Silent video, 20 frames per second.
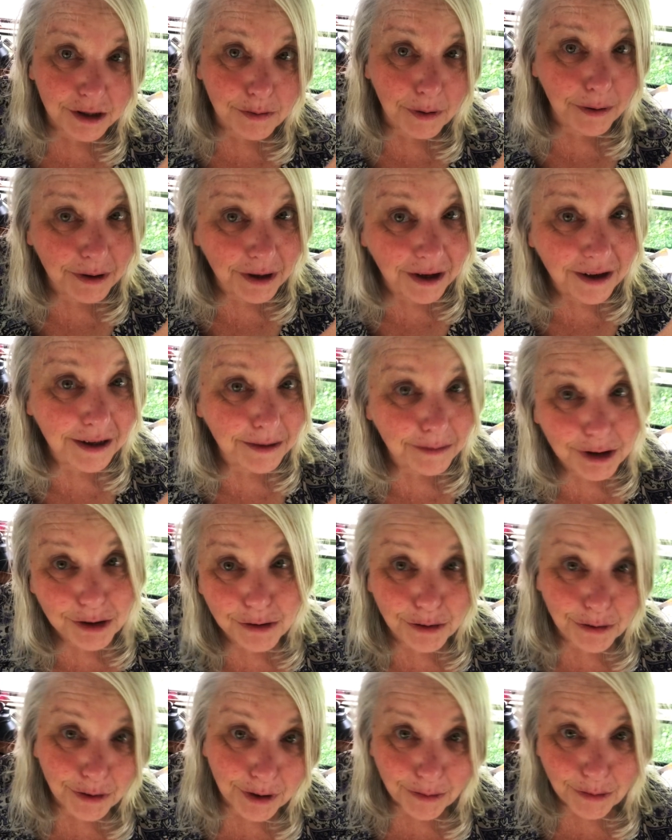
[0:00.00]
that's probably not going to be
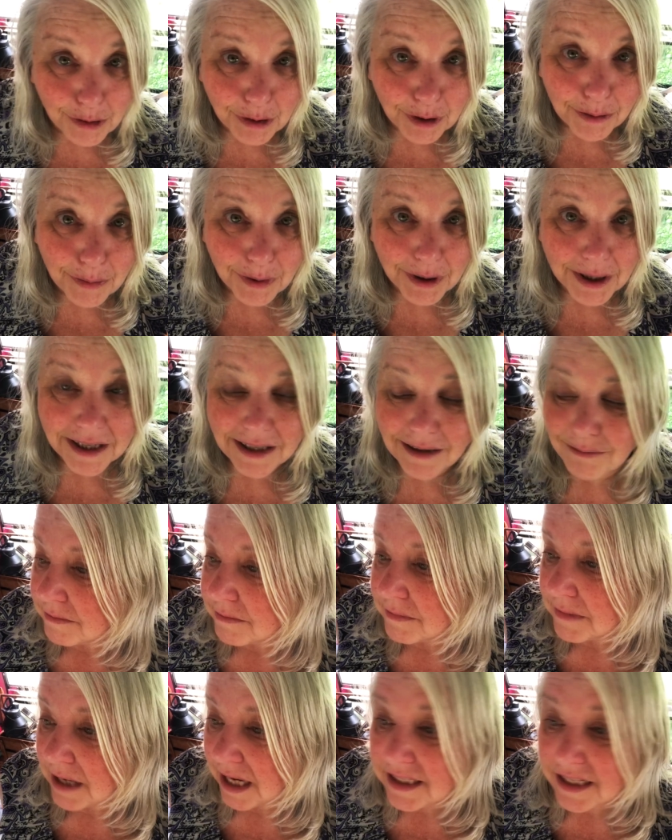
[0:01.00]
true anymore. But
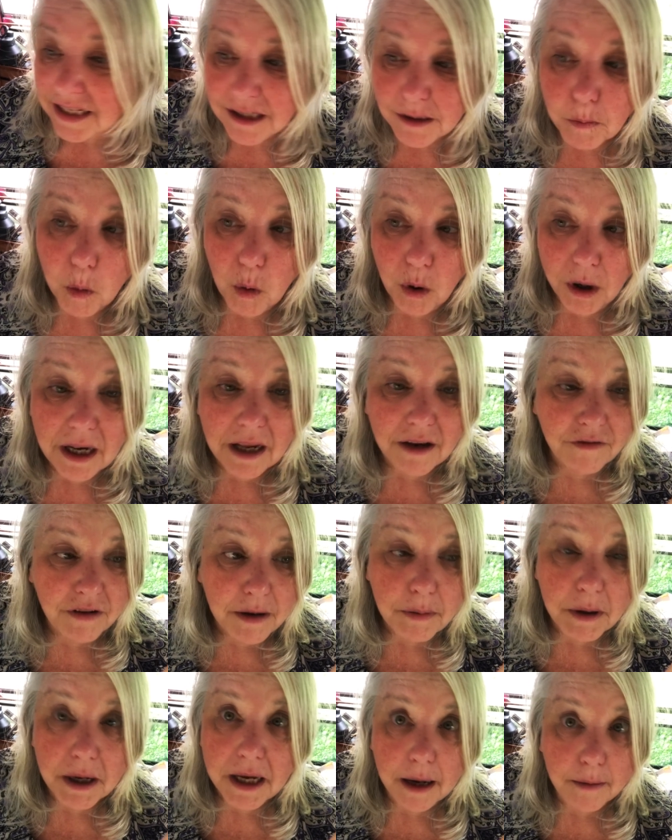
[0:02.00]
at this point, if
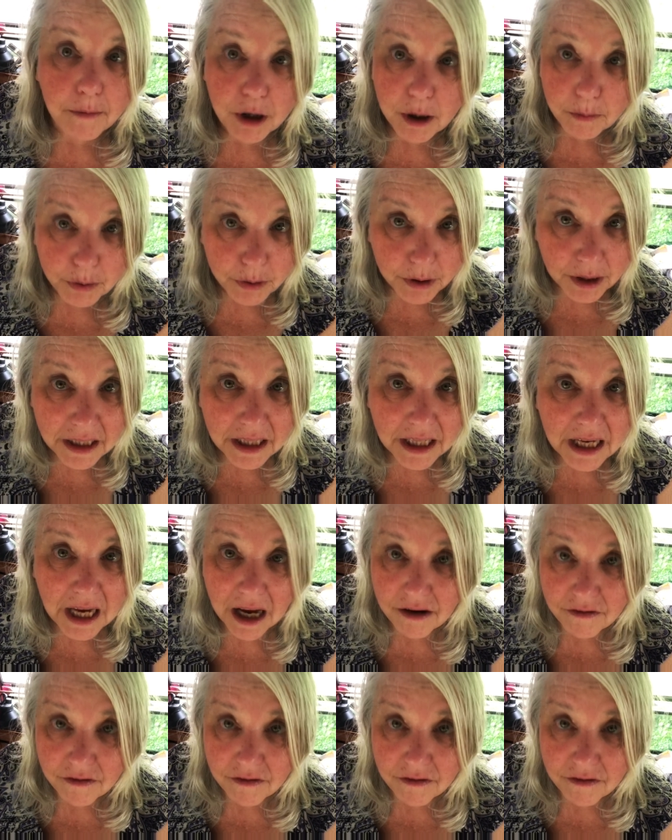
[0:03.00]
he became completely